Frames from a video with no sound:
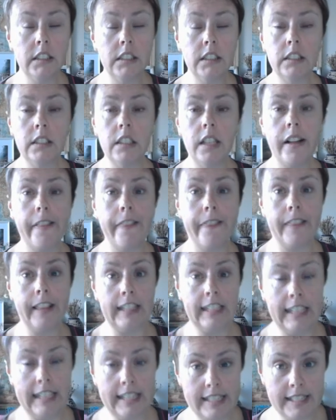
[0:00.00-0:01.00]
It's in there
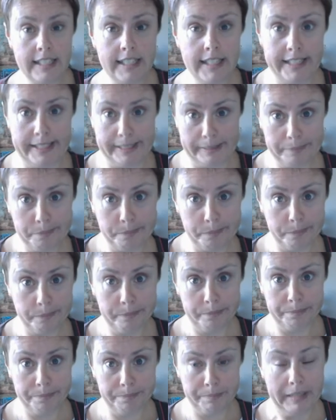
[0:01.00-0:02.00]
somewhere.
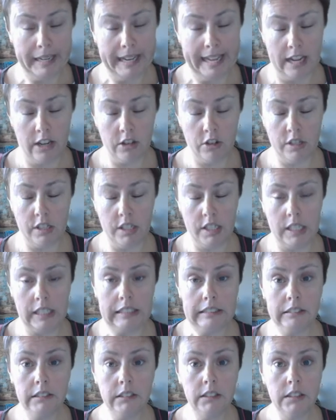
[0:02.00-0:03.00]
And
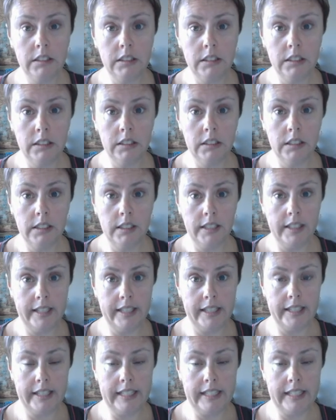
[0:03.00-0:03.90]
the latest thing,